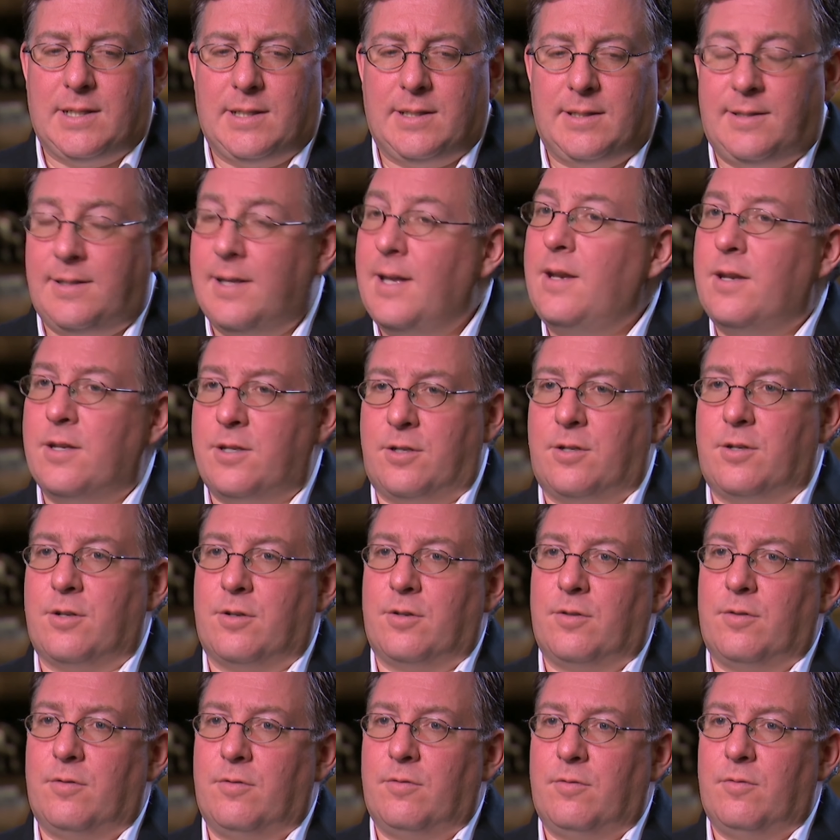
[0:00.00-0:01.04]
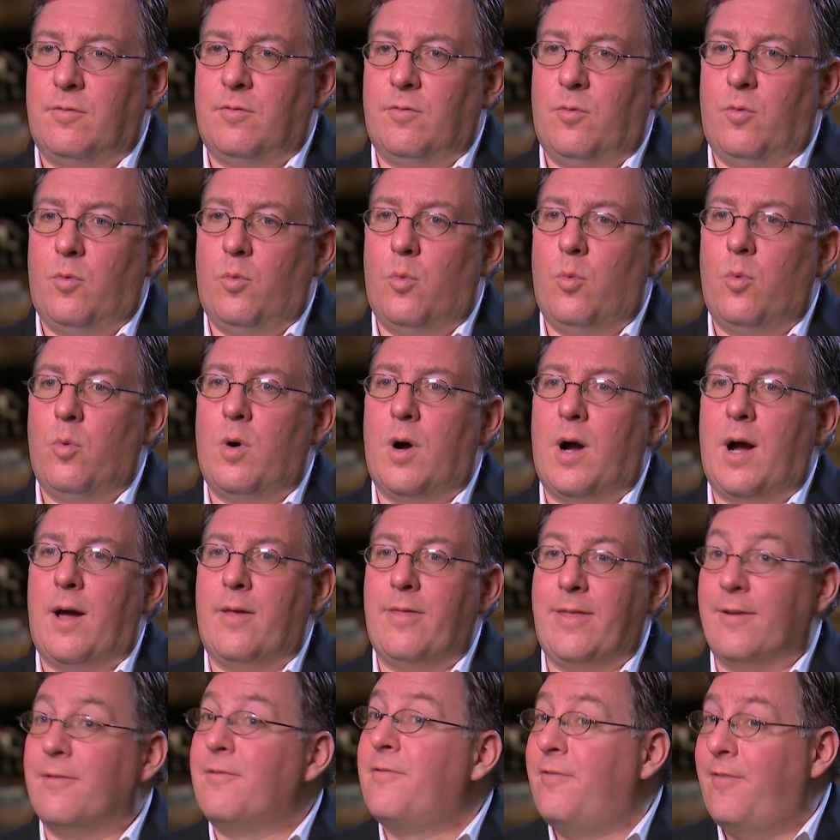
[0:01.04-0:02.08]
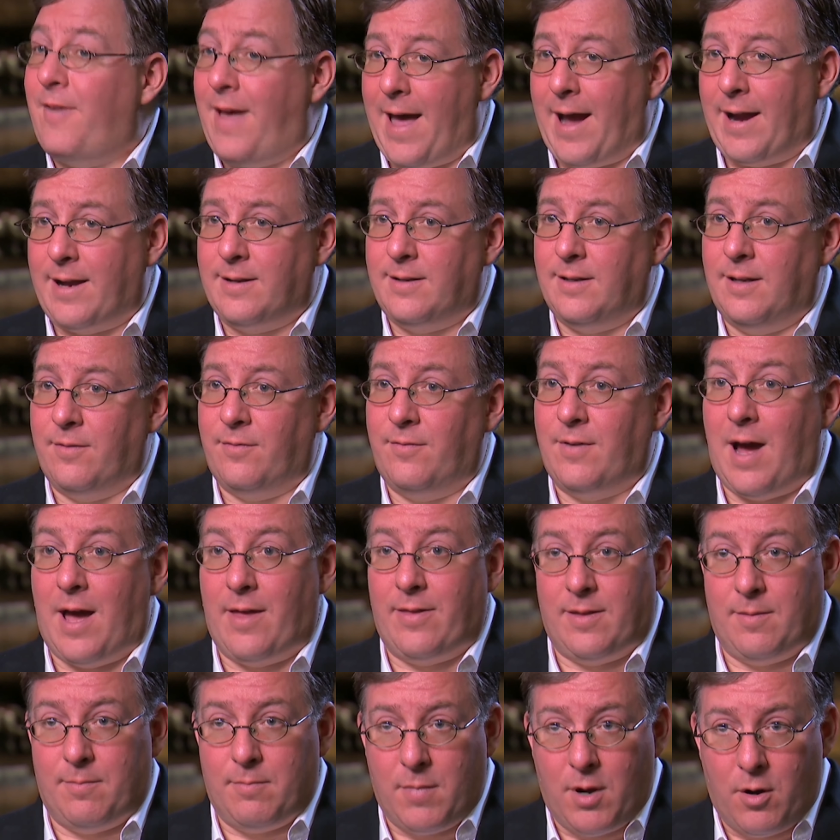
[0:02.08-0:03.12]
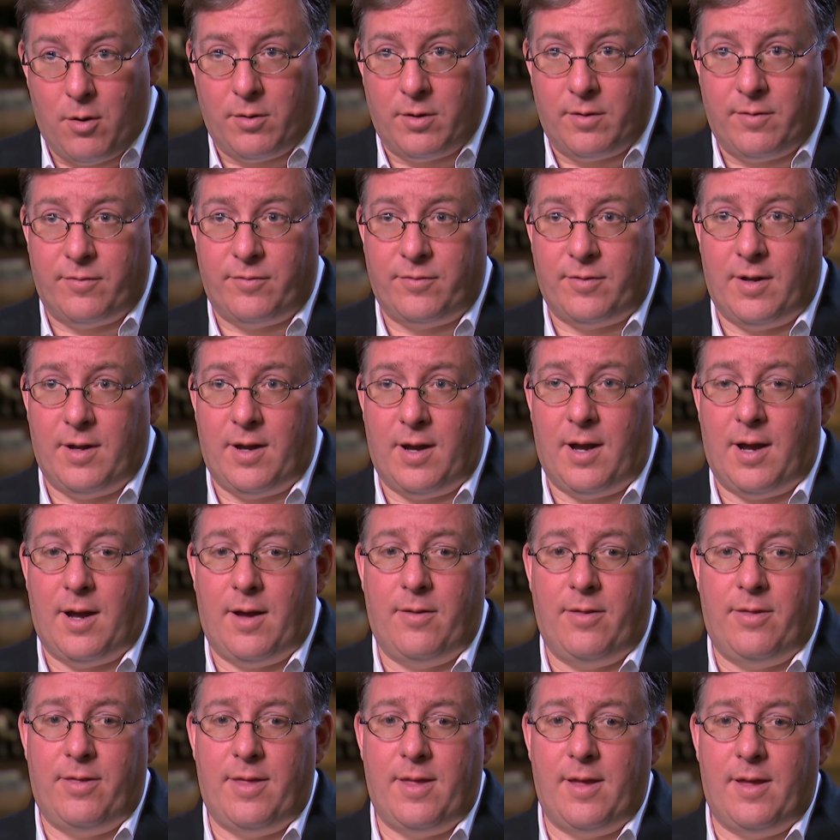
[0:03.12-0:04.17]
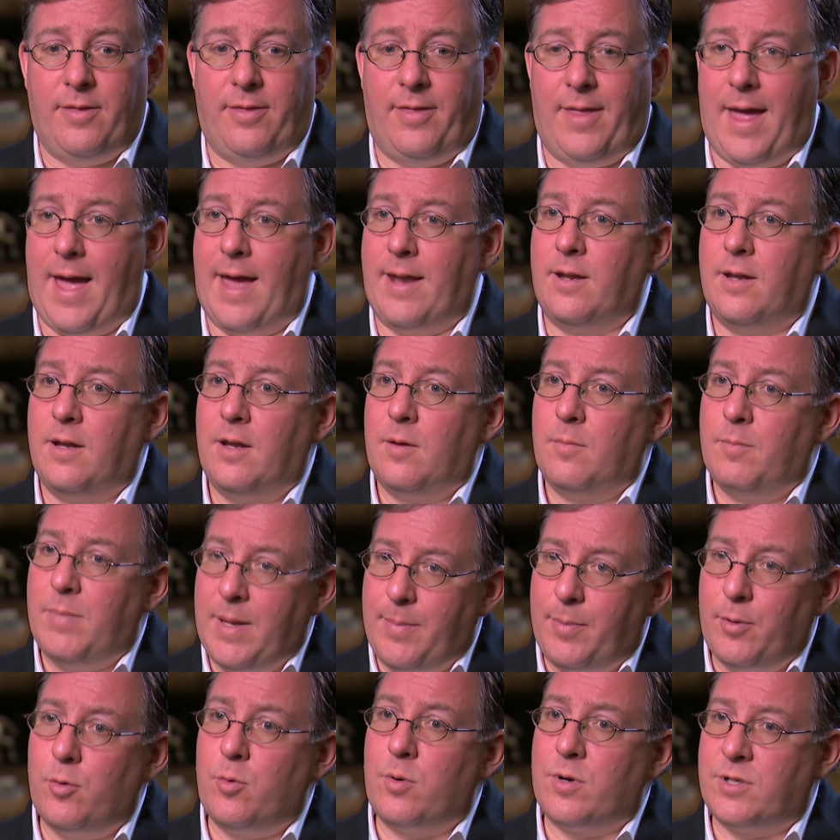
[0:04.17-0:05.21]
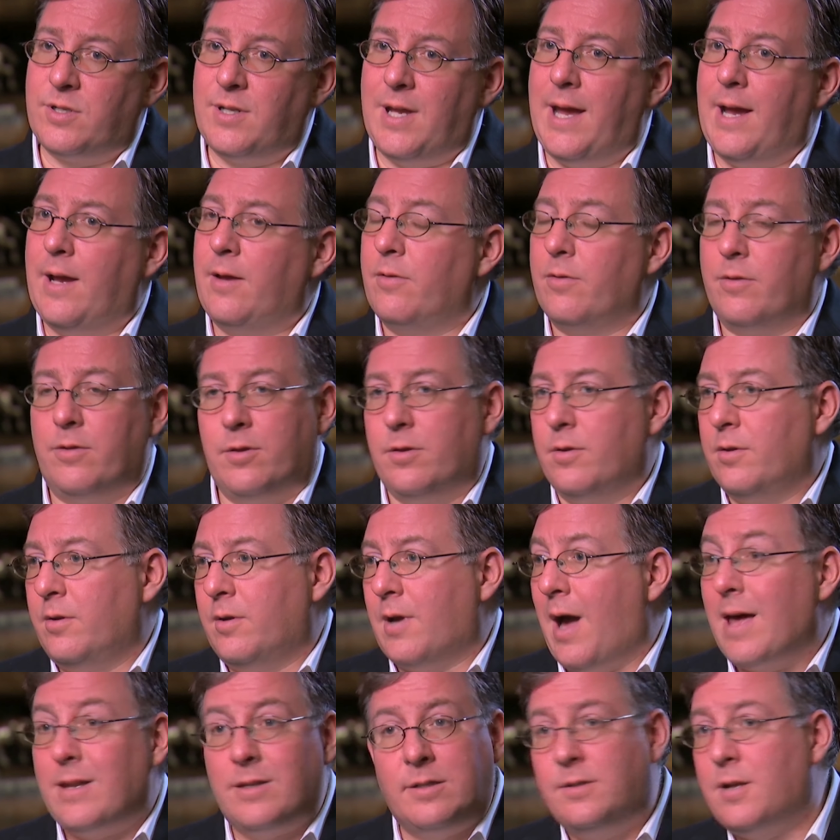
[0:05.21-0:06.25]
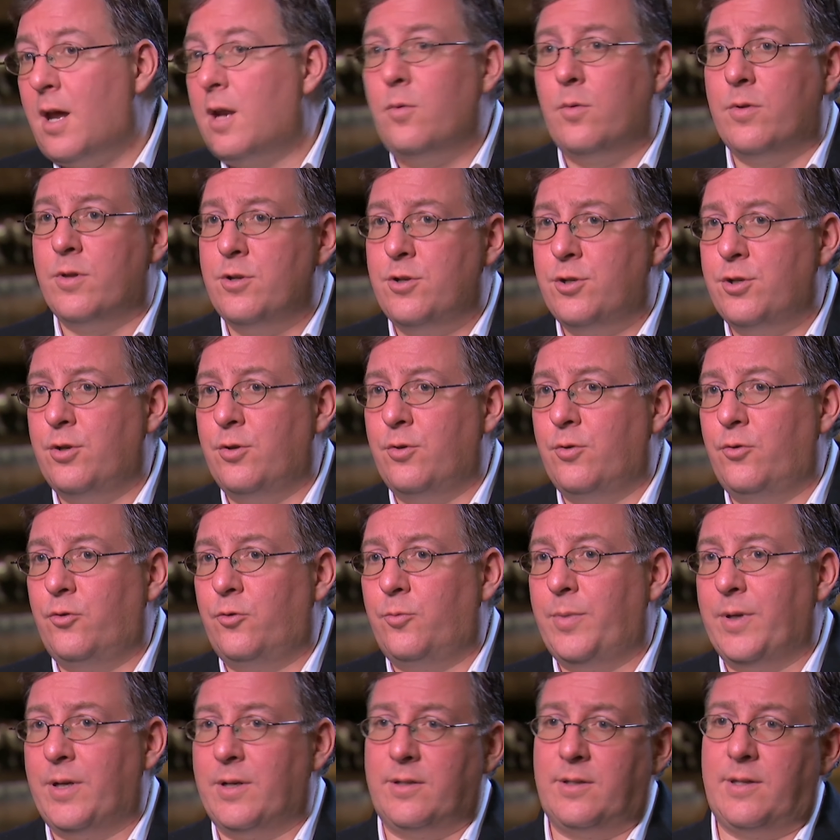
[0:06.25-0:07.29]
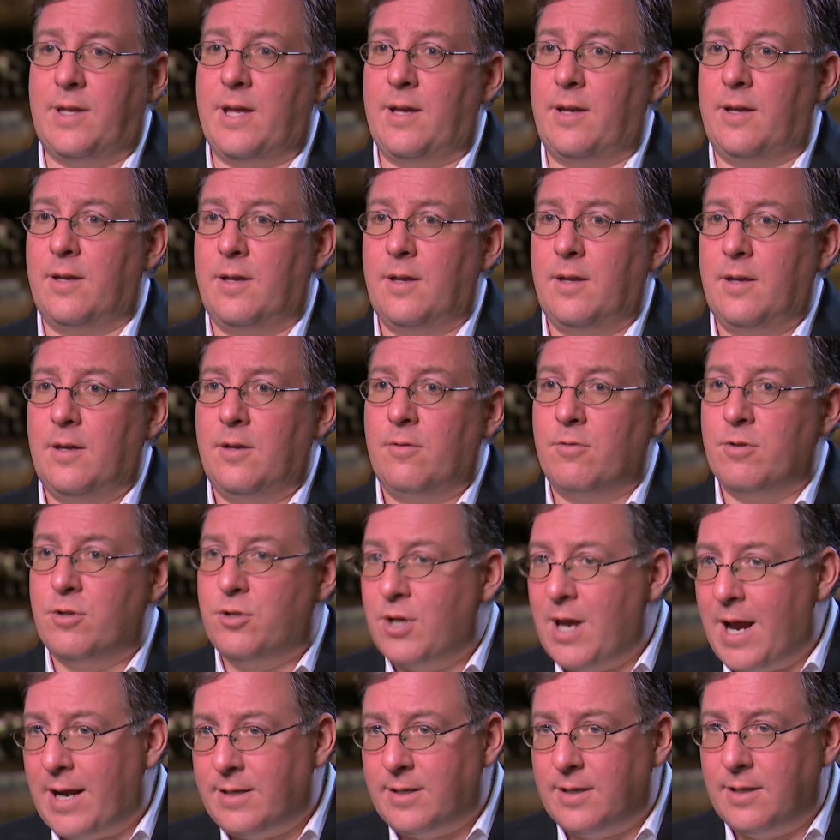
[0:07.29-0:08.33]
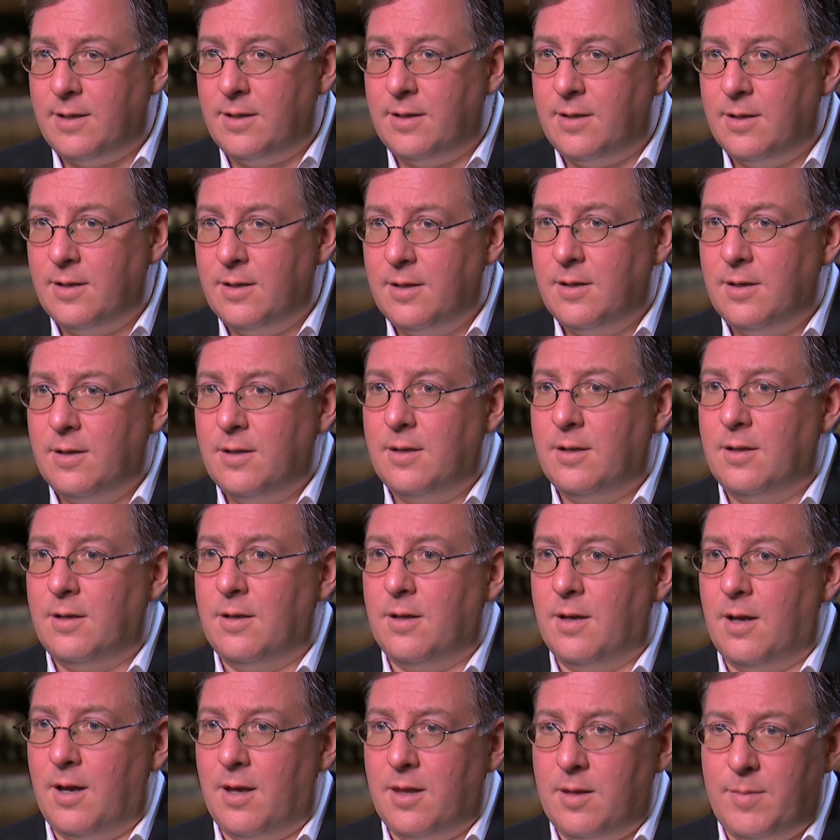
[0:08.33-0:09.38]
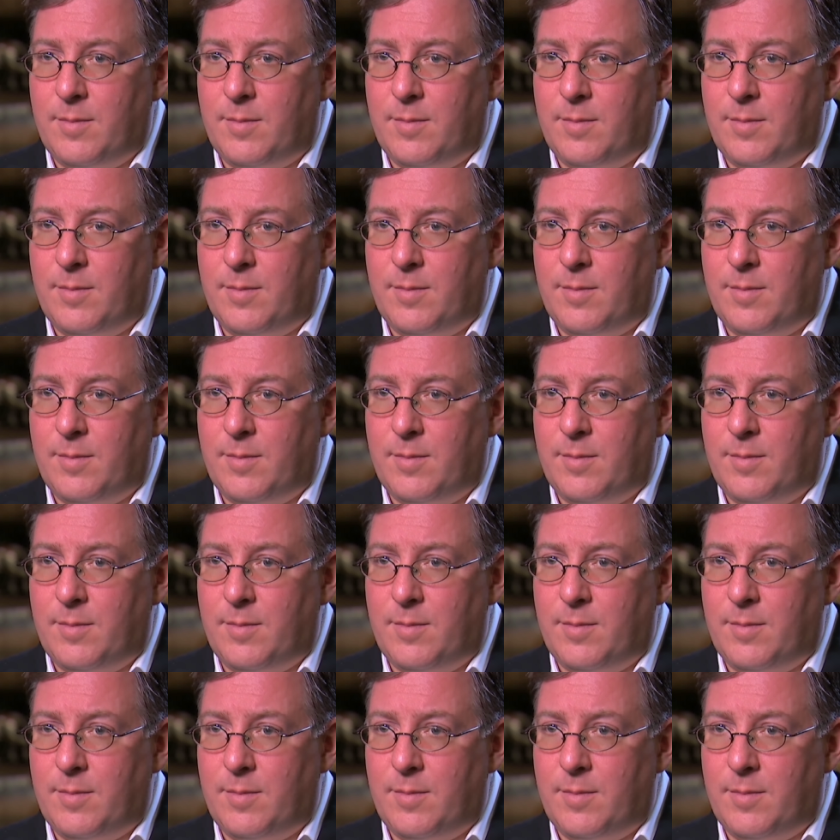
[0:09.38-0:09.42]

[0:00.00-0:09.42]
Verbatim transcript: sinister uh, the effect, if not the motive, uh, th that people who are saying God is done with the Jews because they rejected yeah. Uh,